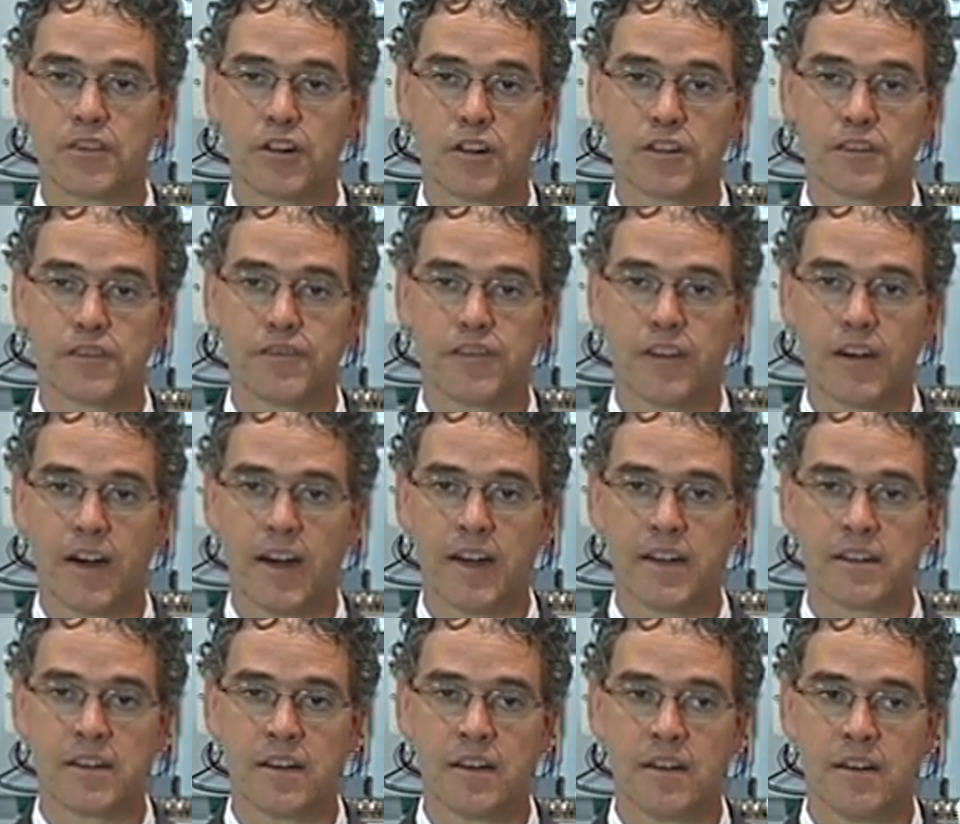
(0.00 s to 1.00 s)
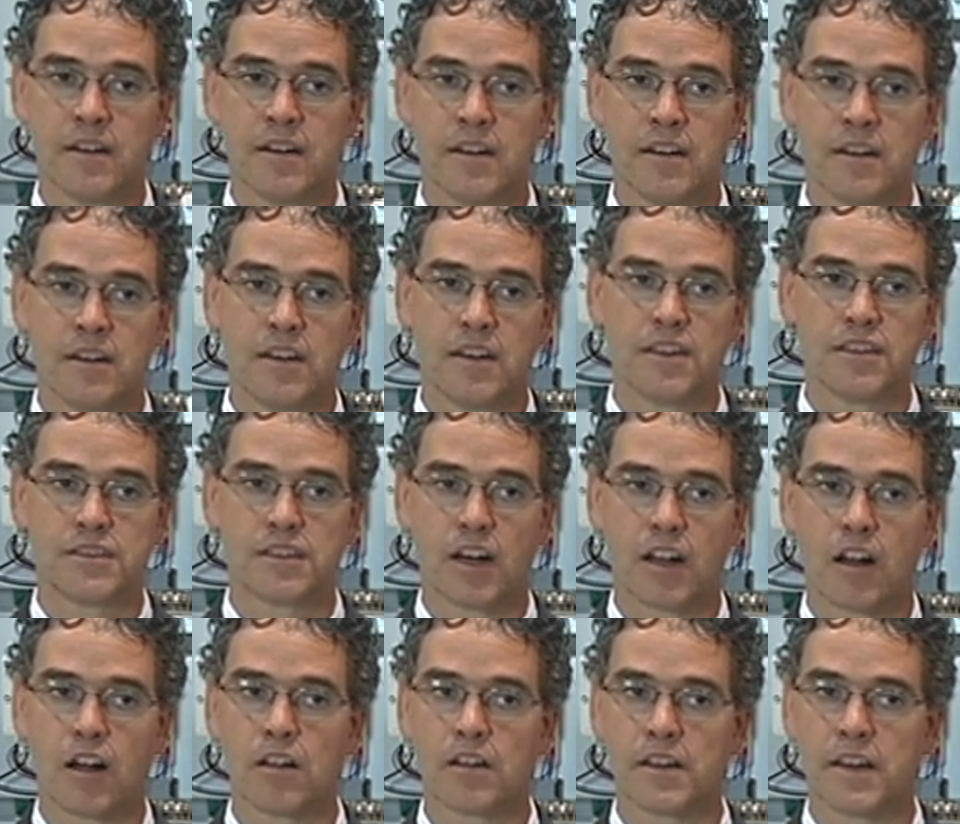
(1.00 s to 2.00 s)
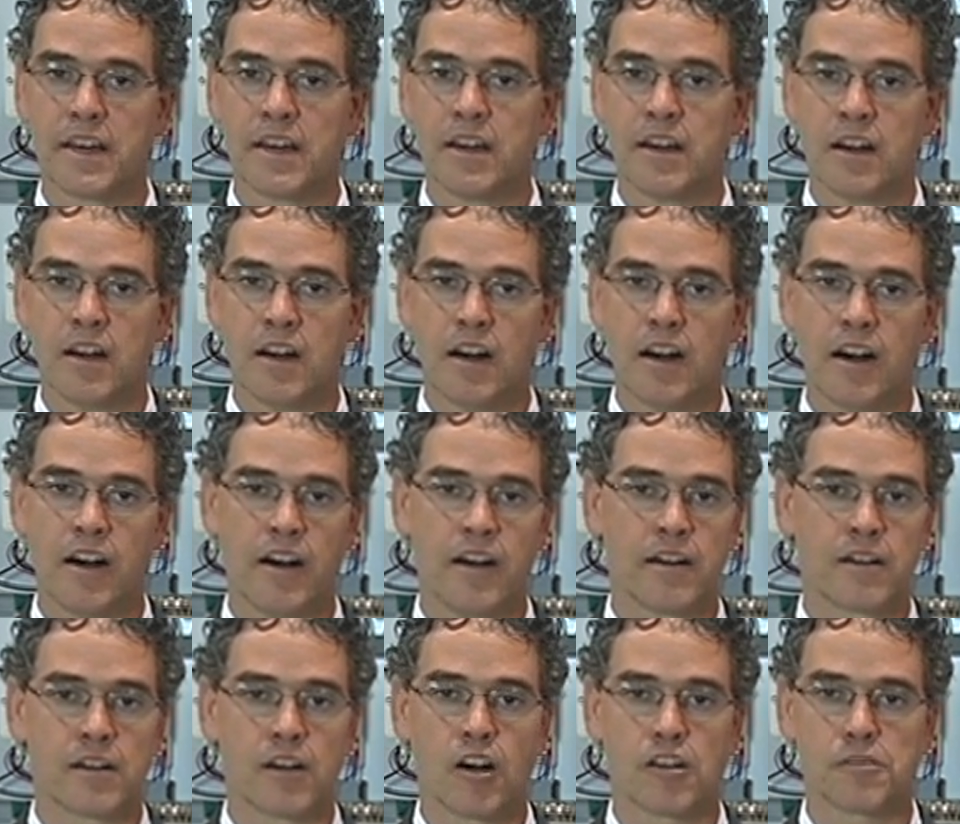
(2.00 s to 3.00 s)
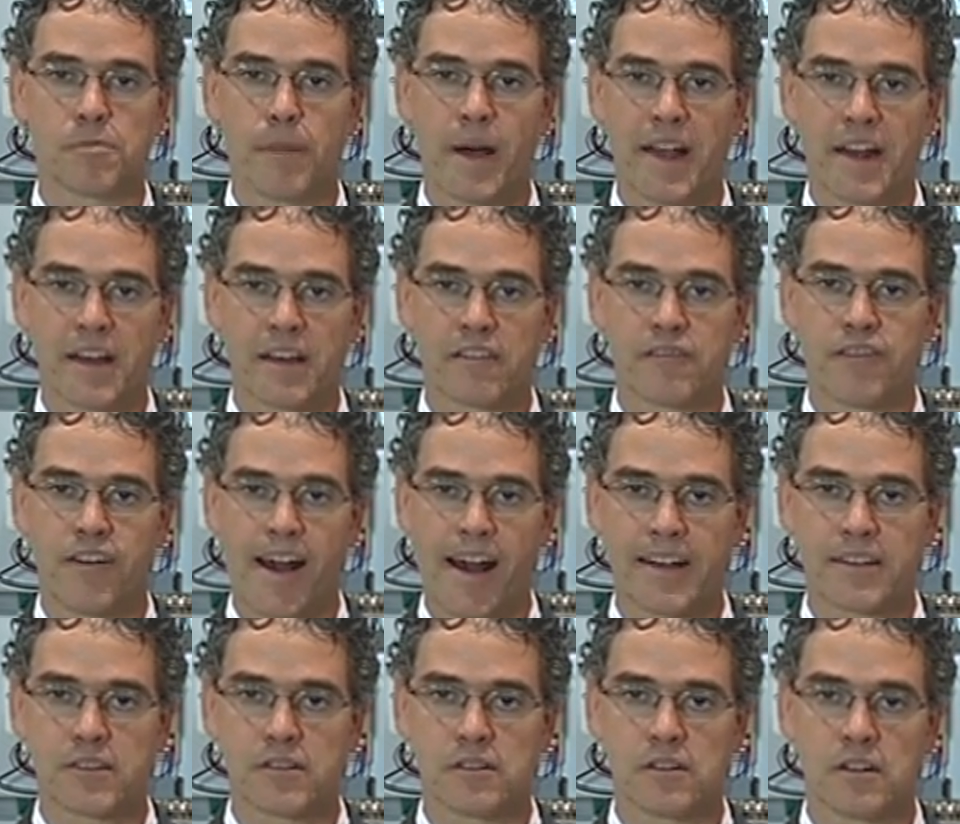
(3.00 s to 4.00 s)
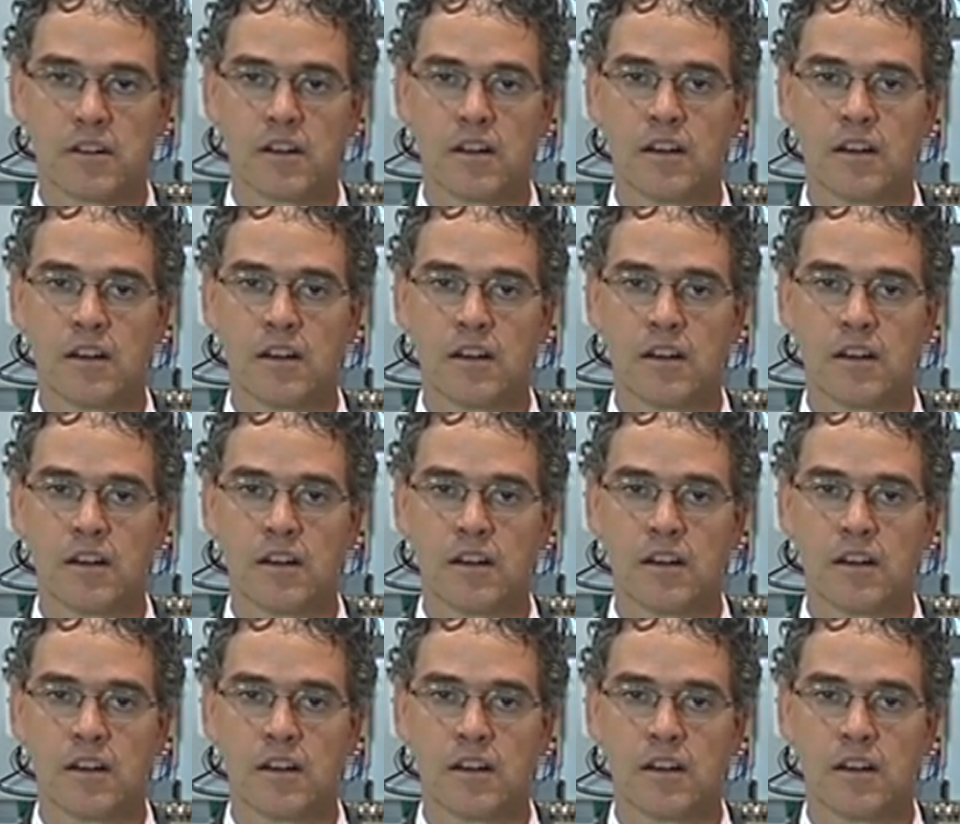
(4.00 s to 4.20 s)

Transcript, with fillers: certified is not only a cosmetic factor.